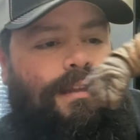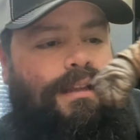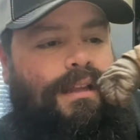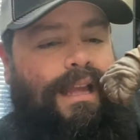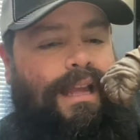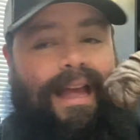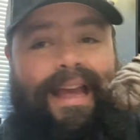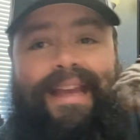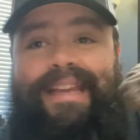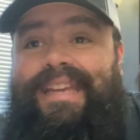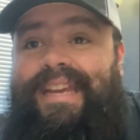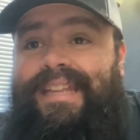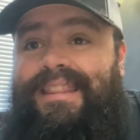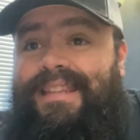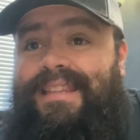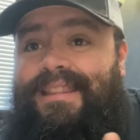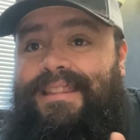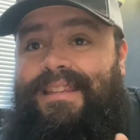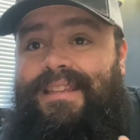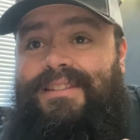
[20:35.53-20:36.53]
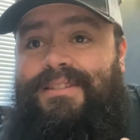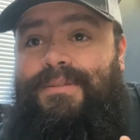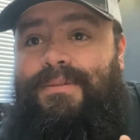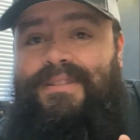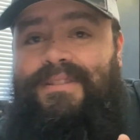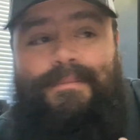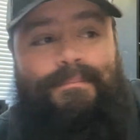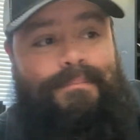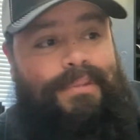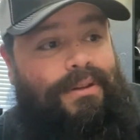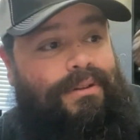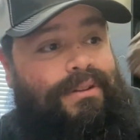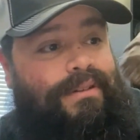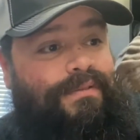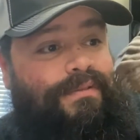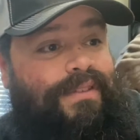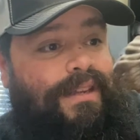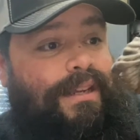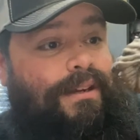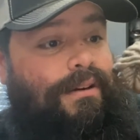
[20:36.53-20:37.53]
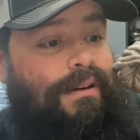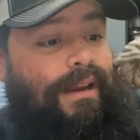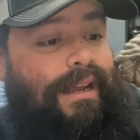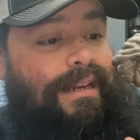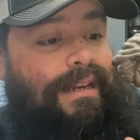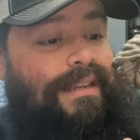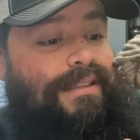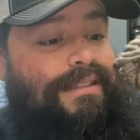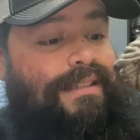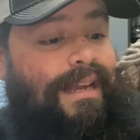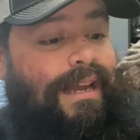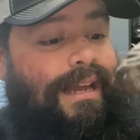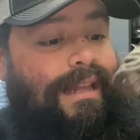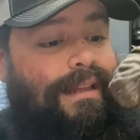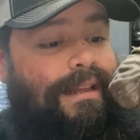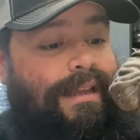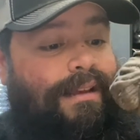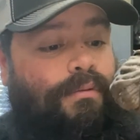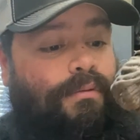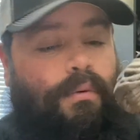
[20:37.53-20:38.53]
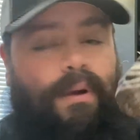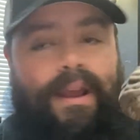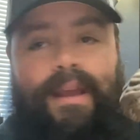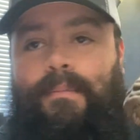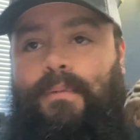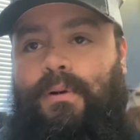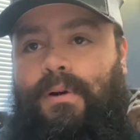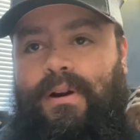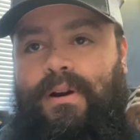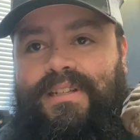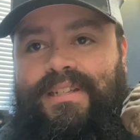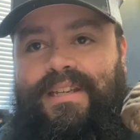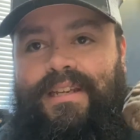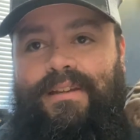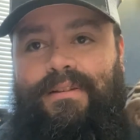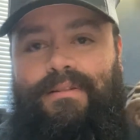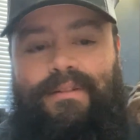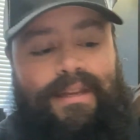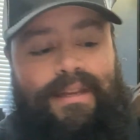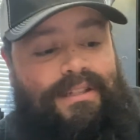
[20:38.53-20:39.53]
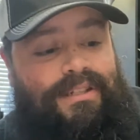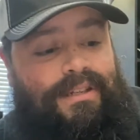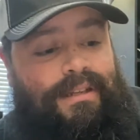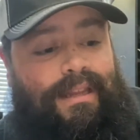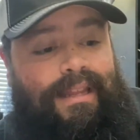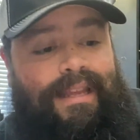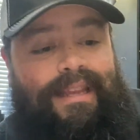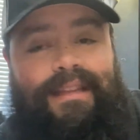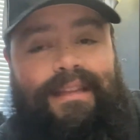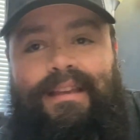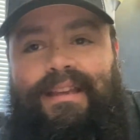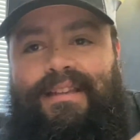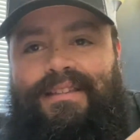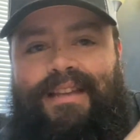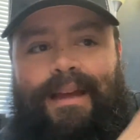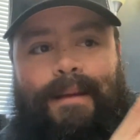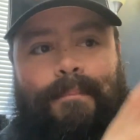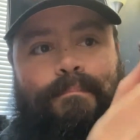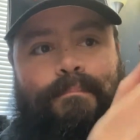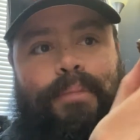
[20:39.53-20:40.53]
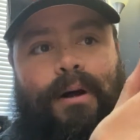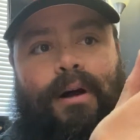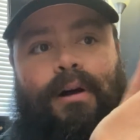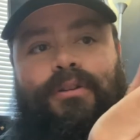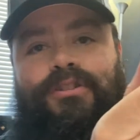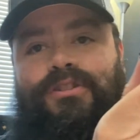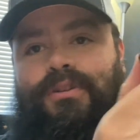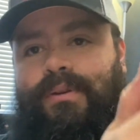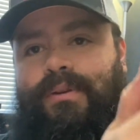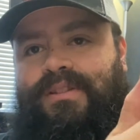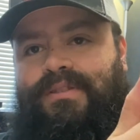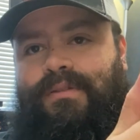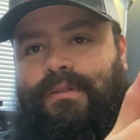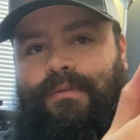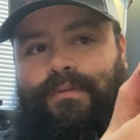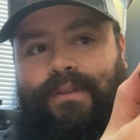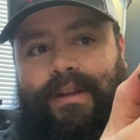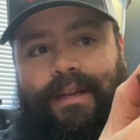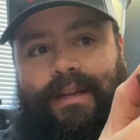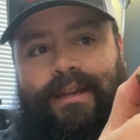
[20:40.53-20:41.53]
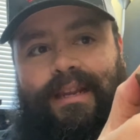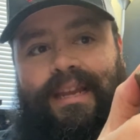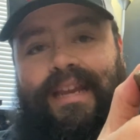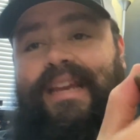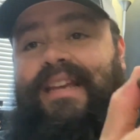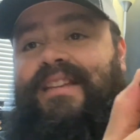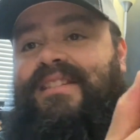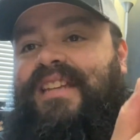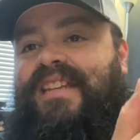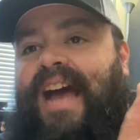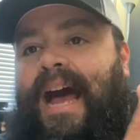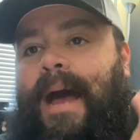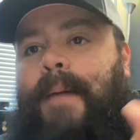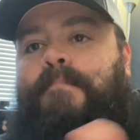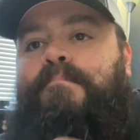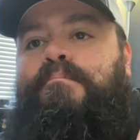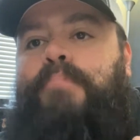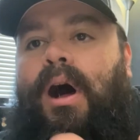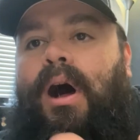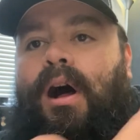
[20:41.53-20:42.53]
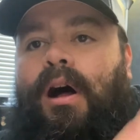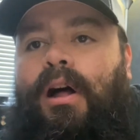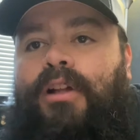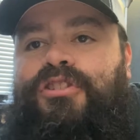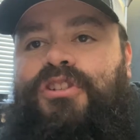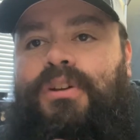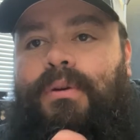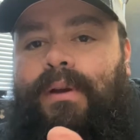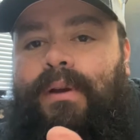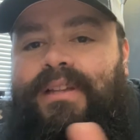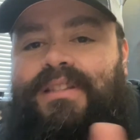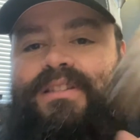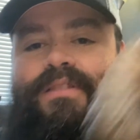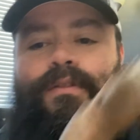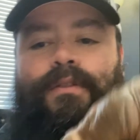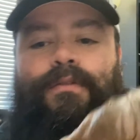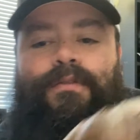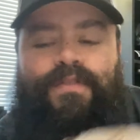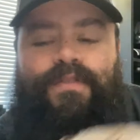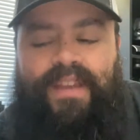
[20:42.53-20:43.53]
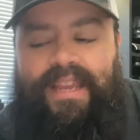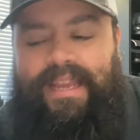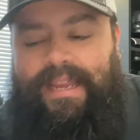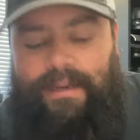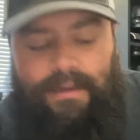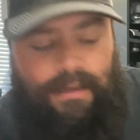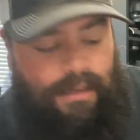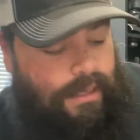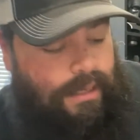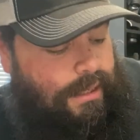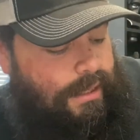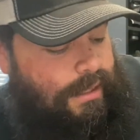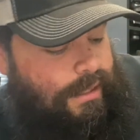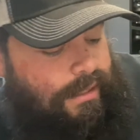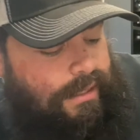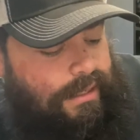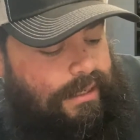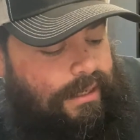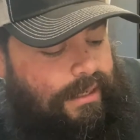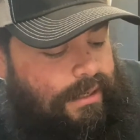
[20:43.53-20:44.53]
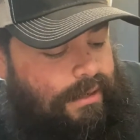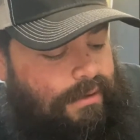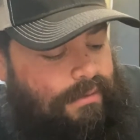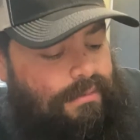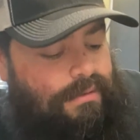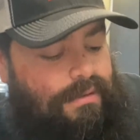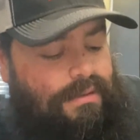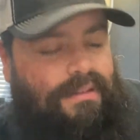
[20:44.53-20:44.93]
I get that this was a Build-A-Figure, and he's got, like, way more articulation. Like, he's got ball joints for feet. He's got ball joints for feet, you know?